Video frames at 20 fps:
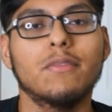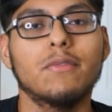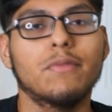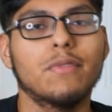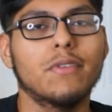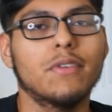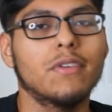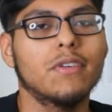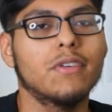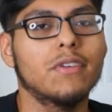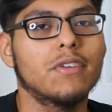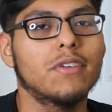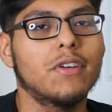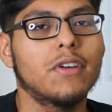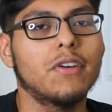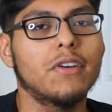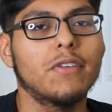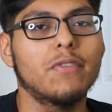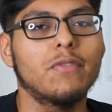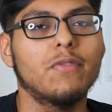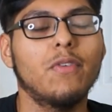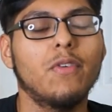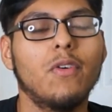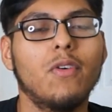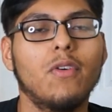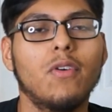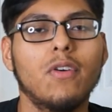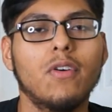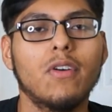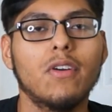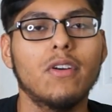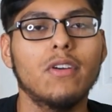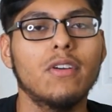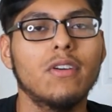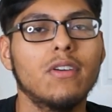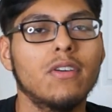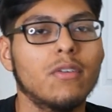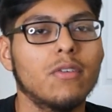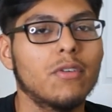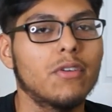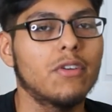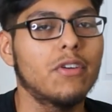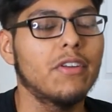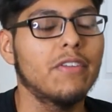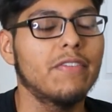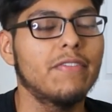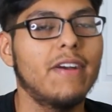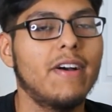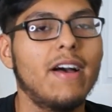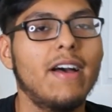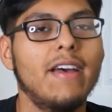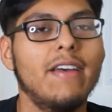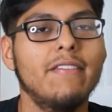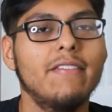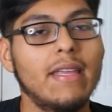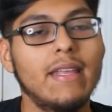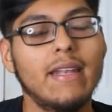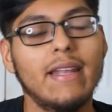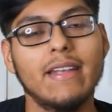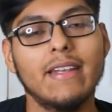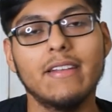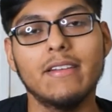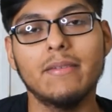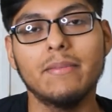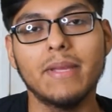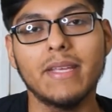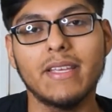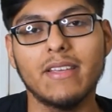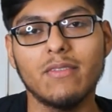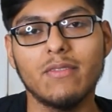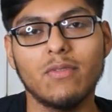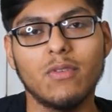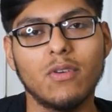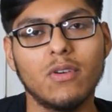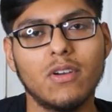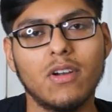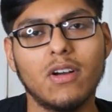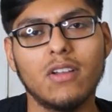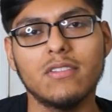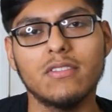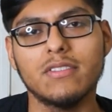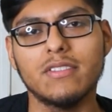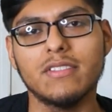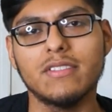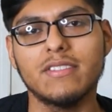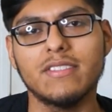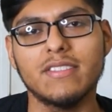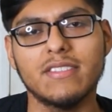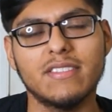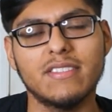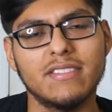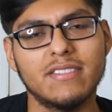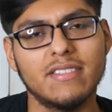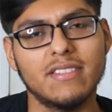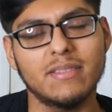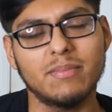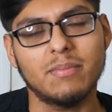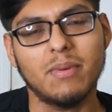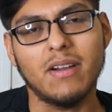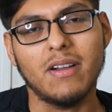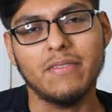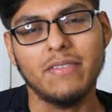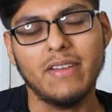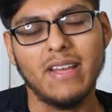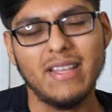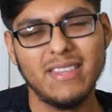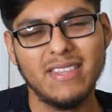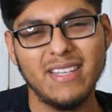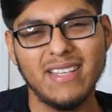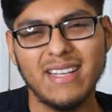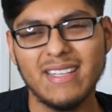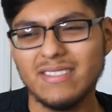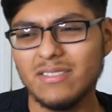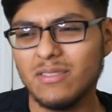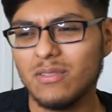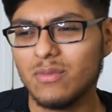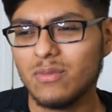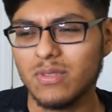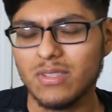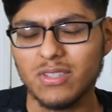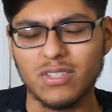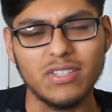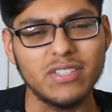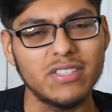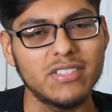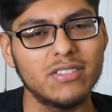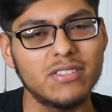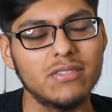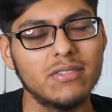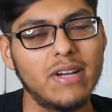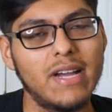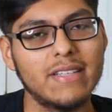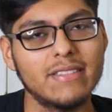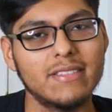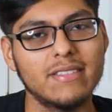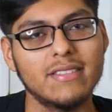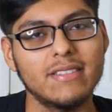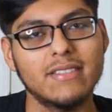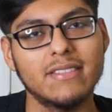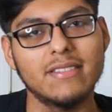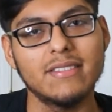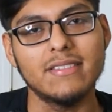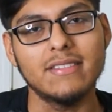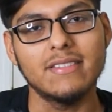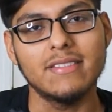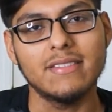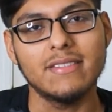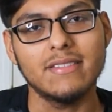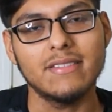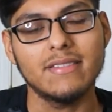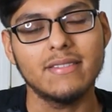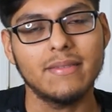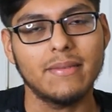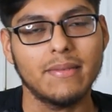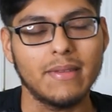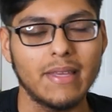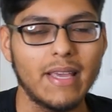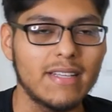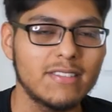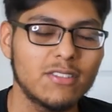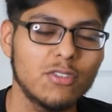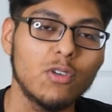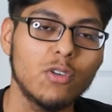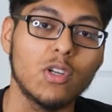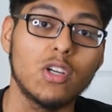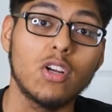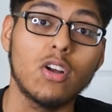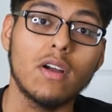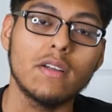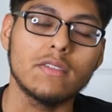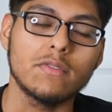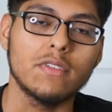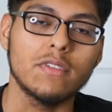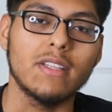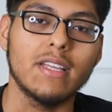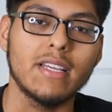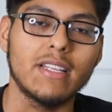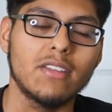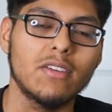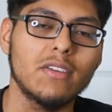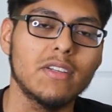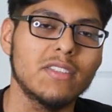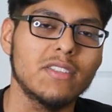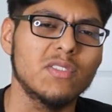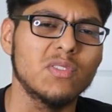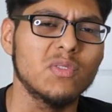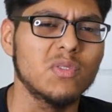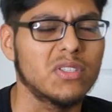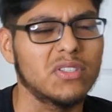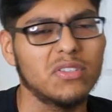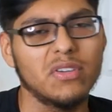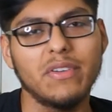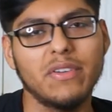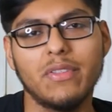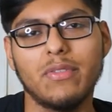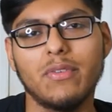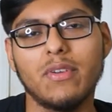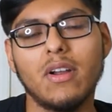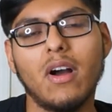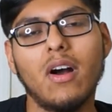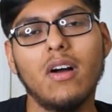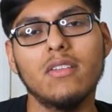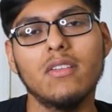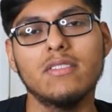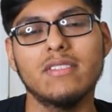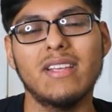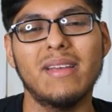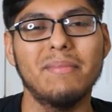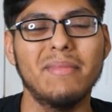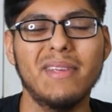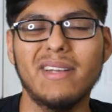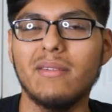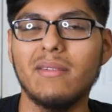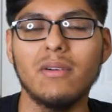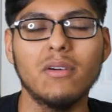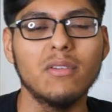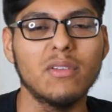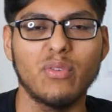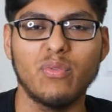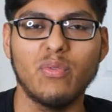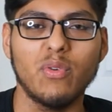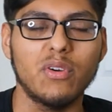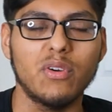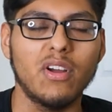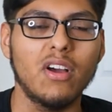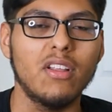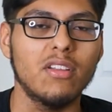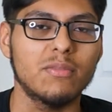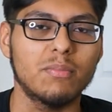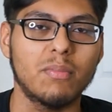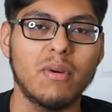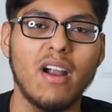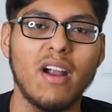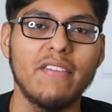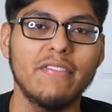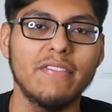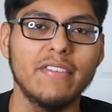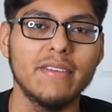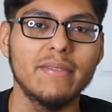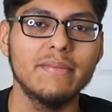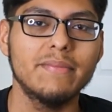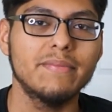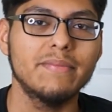them for $34 or $35, and I ended up making $4.60 profit. I think I sold them for $32 actually, because yeah, I sold the Crocs for like $32 or $33. I made up only $4 profit,